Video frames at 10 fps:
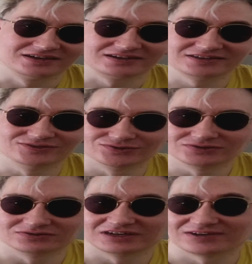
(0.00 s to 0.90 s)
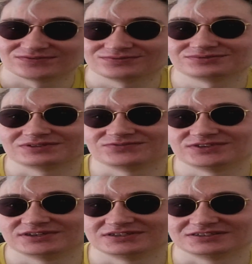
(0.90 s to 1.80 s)
And I used to have the
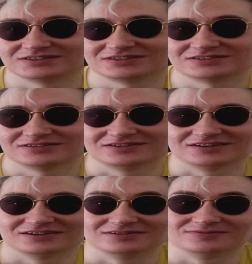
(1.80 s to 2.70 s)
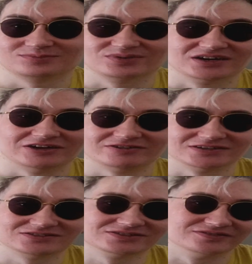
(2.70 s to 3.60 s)
Finnish
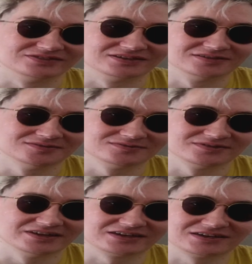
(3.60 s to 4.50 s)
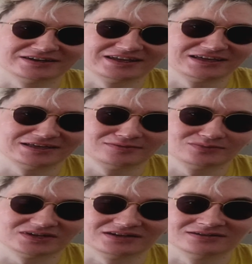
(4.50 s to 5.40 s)
pirates on the like
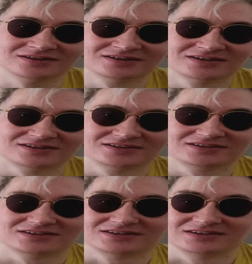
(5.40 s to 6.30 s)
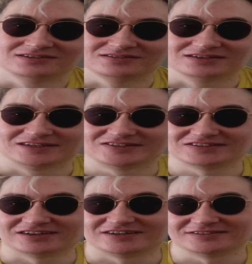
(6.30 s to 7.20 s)
name, and I
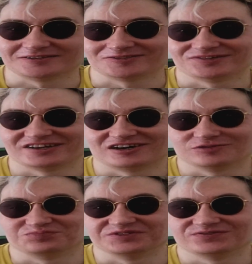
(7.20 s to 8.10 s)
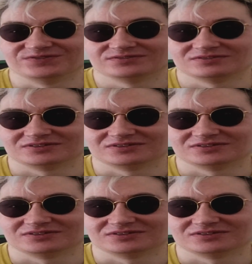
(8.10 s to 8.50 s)
started to doubt if